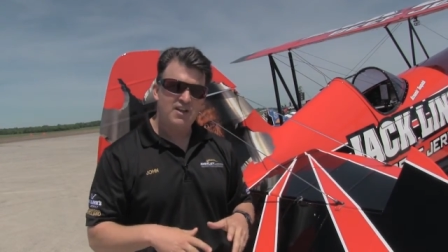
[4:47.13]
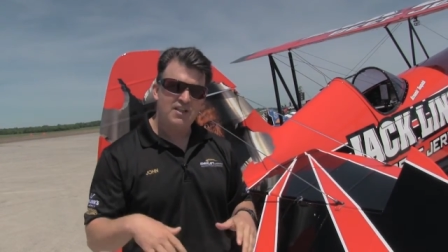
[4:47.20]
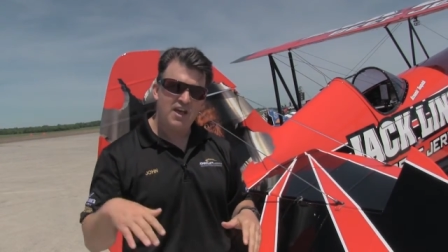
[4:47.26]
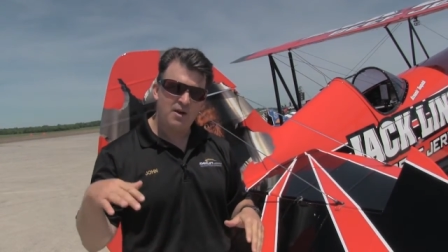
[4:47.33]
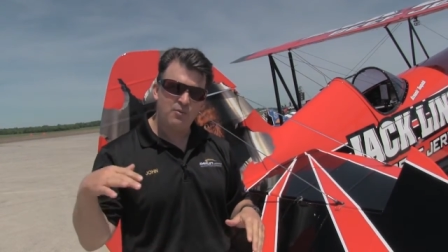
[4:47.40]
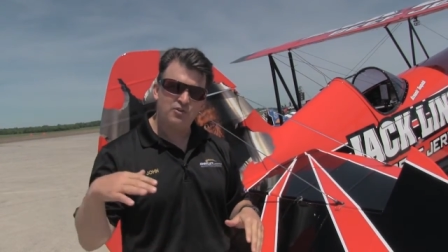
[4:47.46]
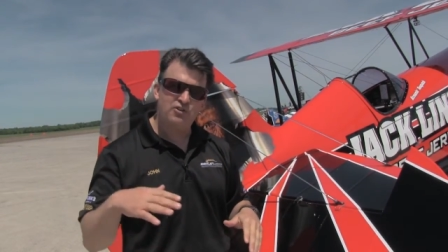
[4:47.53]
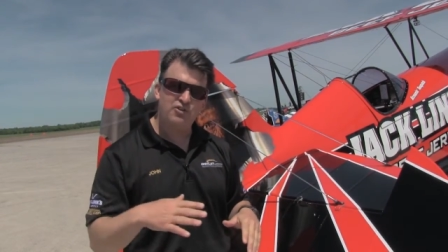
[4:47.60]

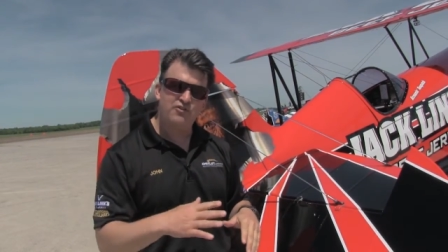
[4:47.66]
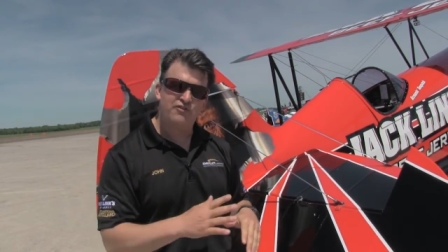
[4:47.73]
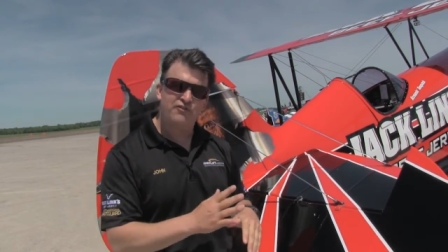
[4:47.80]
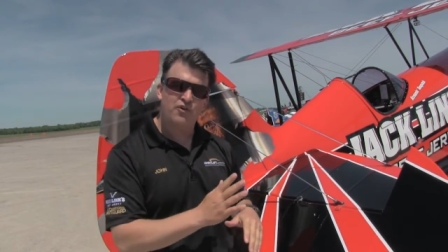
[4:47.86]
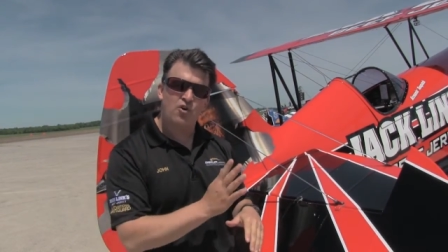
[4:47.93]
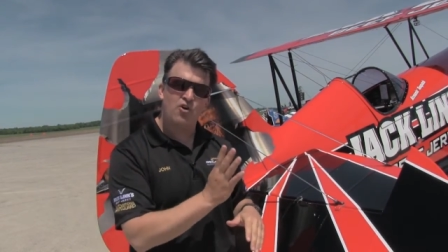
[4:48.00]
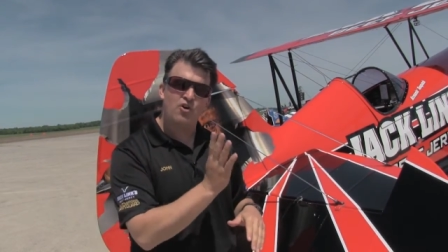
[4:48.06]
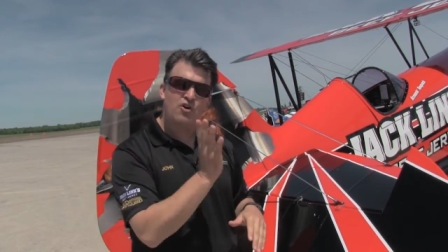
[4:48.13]
that will do
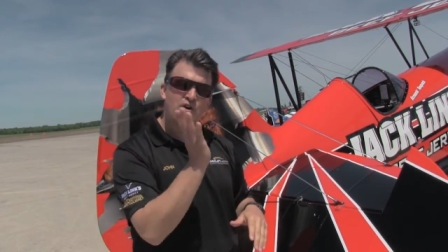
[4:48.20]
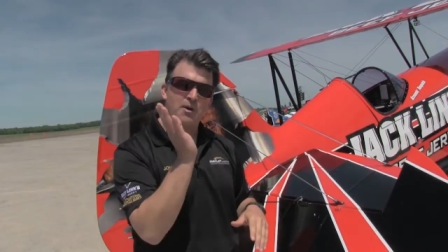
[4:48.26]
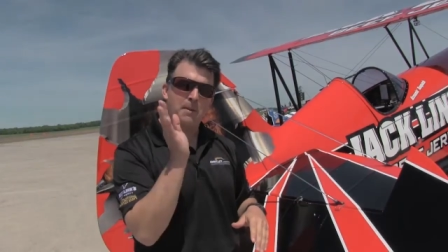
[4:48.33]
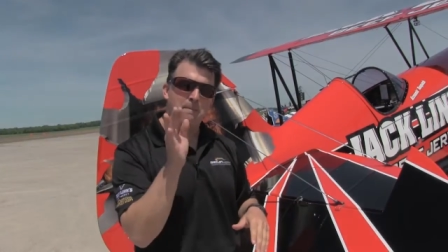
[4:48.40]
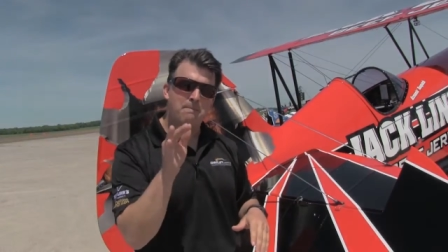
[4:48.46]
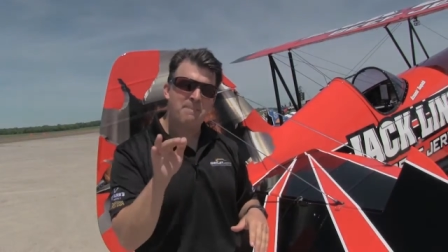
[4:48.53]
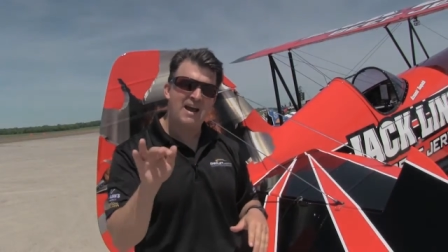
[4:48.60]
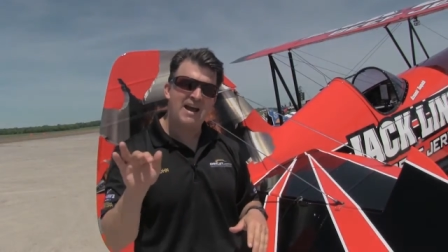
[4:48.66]
four
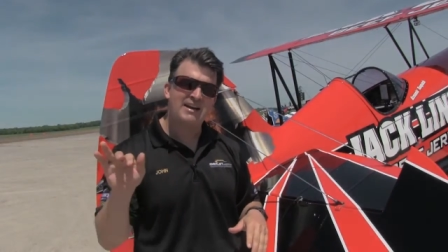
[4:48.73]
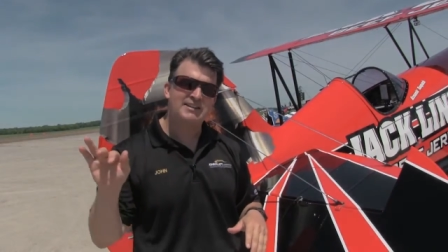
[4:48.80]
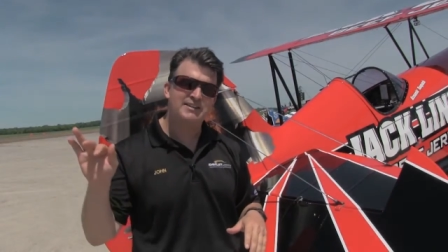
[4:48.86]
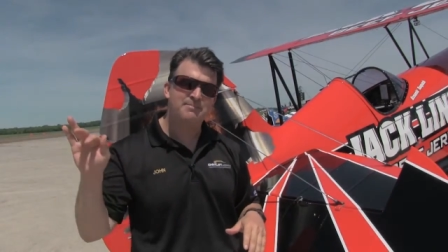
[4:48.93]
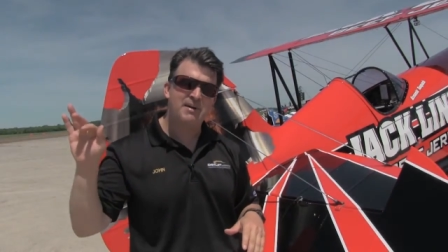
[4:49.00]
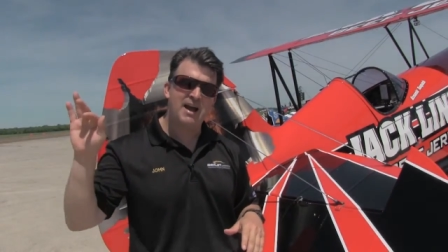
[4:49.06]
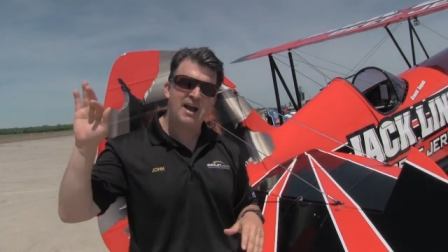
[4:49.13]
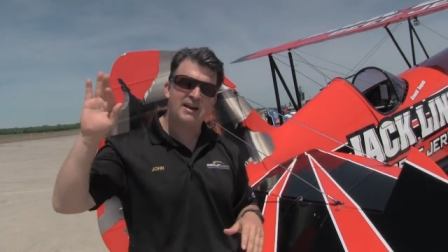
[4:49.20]

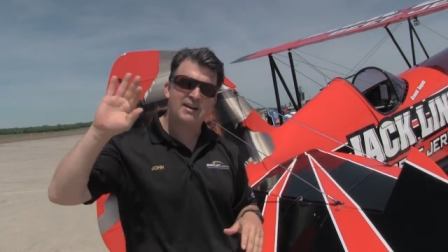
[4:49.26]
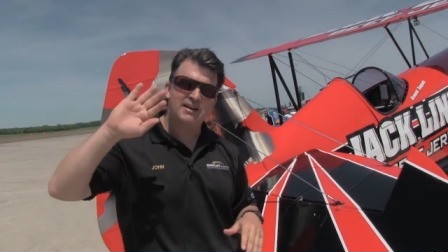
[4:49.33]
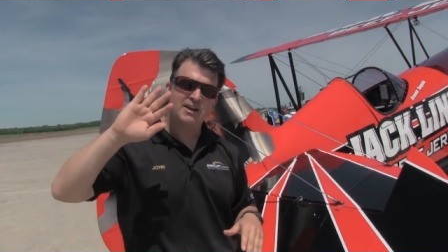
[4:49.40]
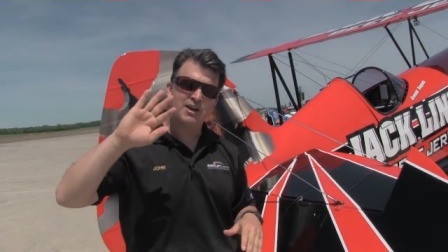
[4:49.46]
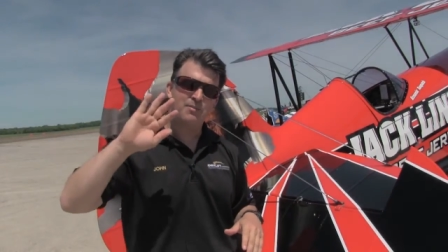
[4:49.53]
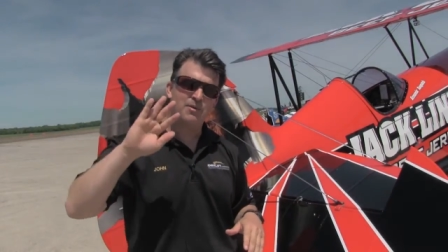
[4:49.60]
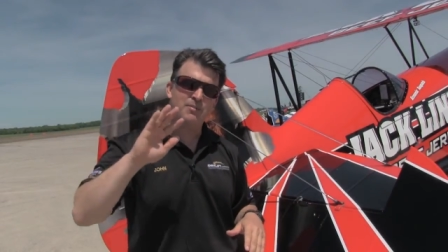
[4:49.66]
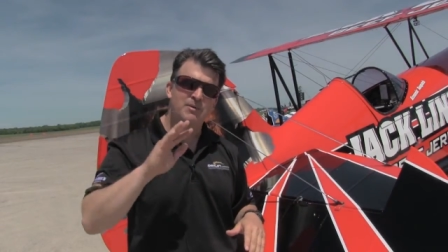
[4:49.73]
back-to-back -back
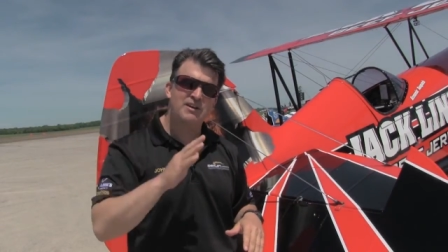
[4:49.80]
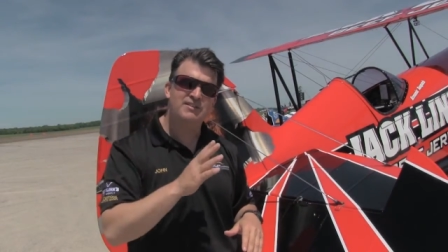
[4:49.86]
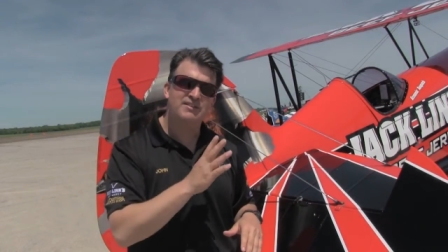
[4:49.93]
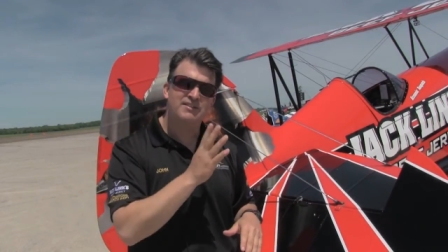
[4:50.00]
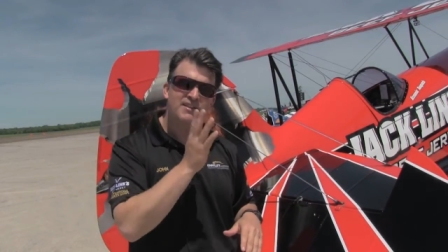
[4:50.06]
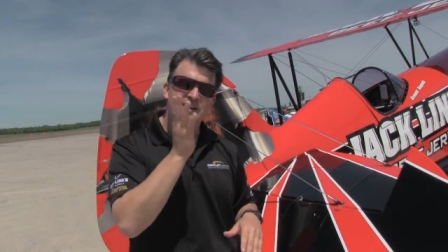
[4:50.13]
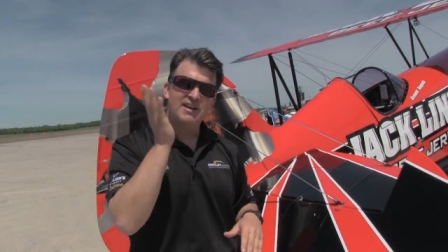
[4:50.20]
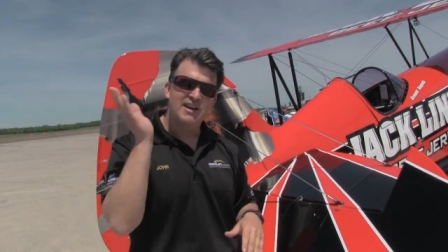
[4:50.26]

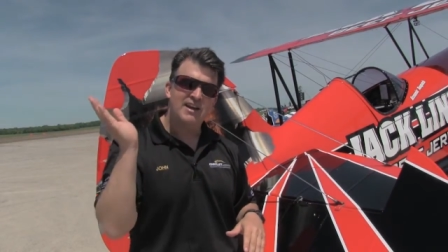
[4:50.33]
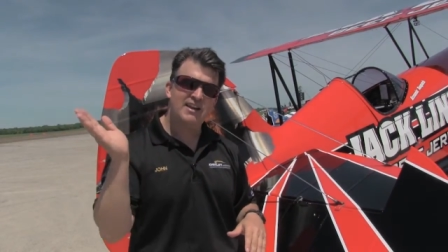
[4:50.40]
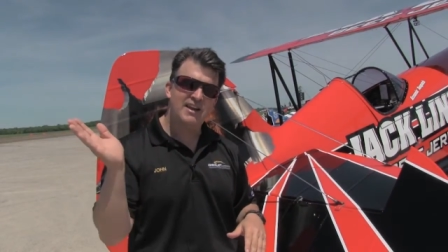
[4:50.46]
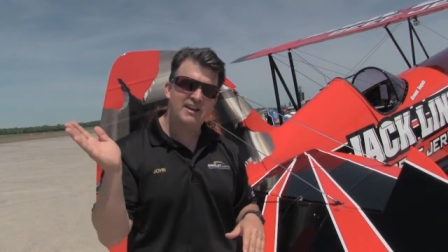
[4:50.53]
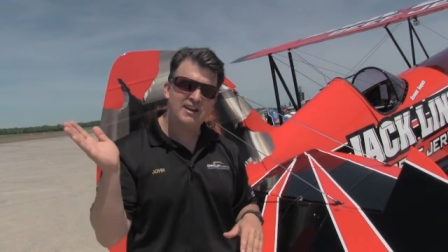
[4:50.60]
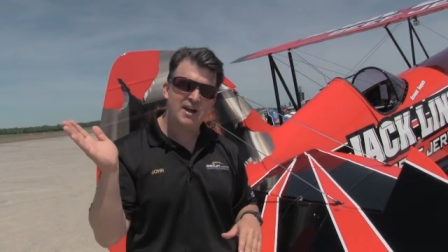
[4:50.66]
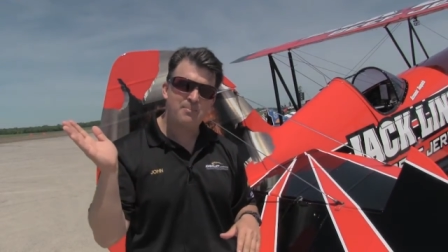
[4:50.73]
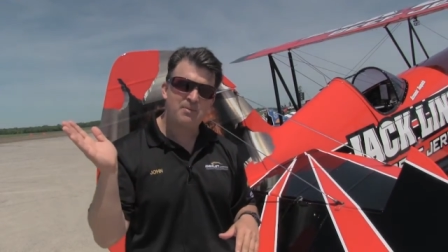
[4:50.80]
Immelmans and
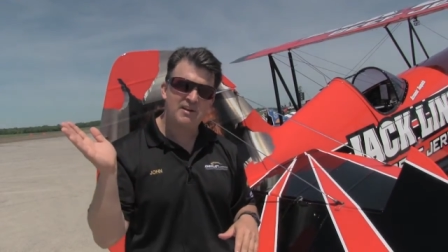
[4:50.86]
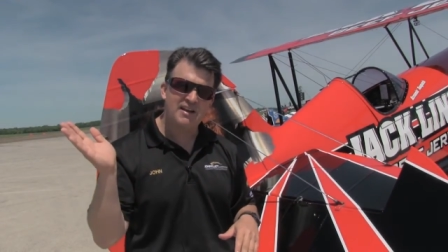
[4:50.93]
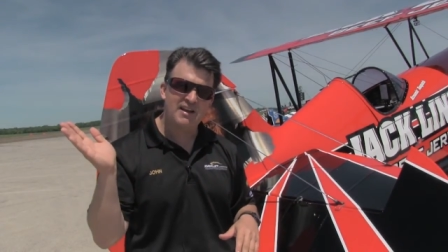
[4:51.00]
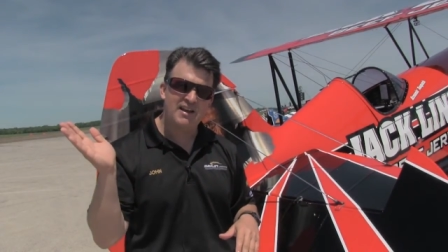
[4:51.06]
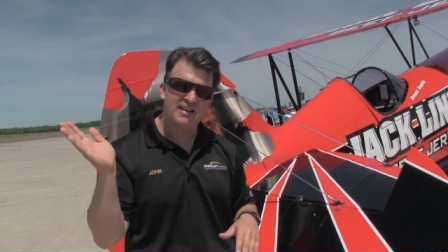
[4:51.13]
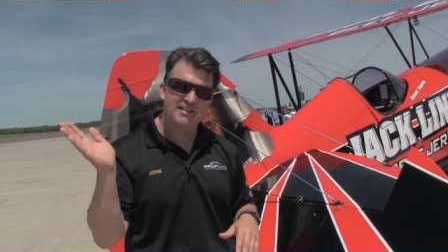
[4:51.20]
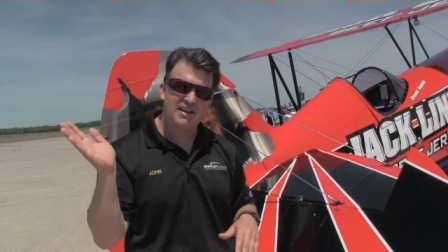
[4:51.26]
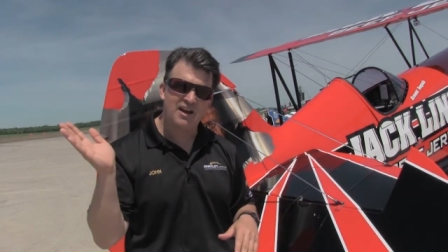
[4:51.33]
end up at
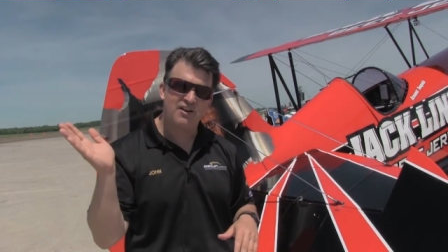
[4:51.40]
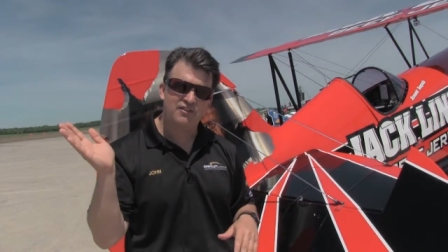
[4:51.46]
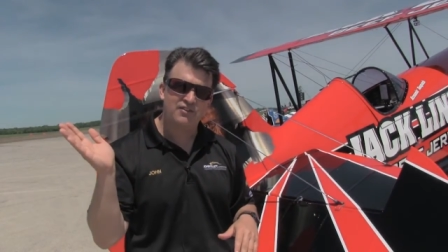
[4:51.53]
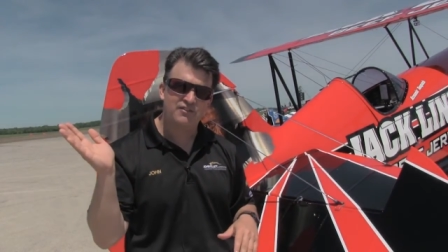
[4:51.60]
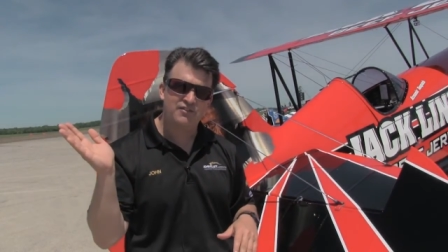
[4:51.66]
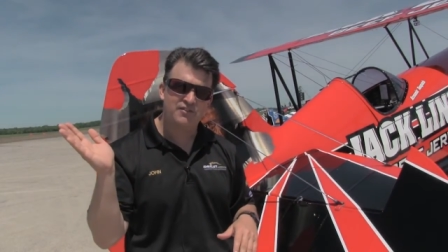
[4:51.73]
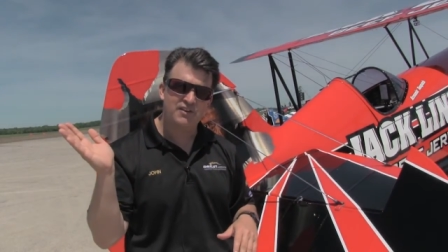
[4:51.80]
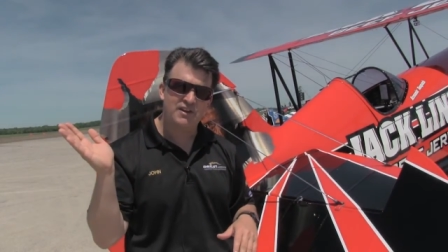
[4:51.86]

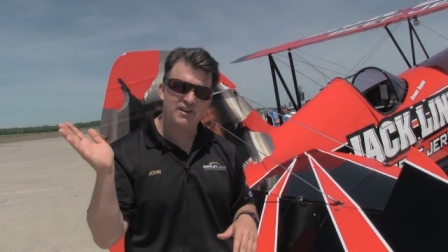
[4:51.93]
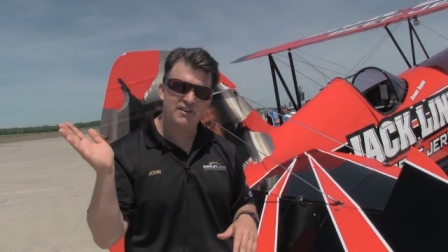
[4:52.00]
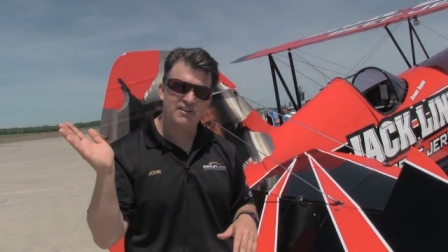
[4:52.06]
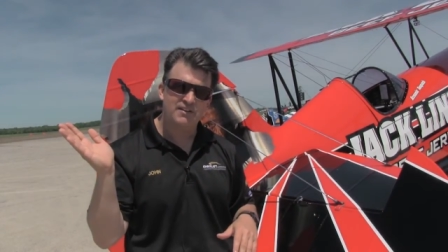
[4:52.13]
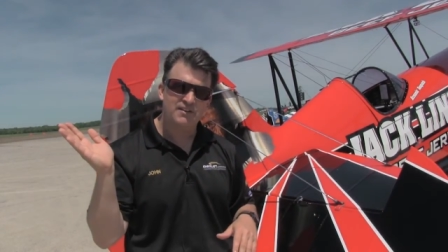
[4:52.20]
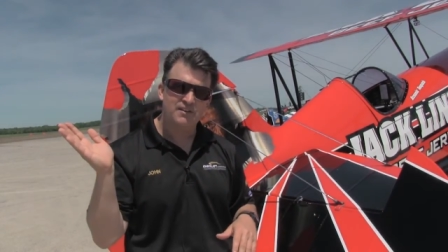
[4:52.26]
8,000 feet.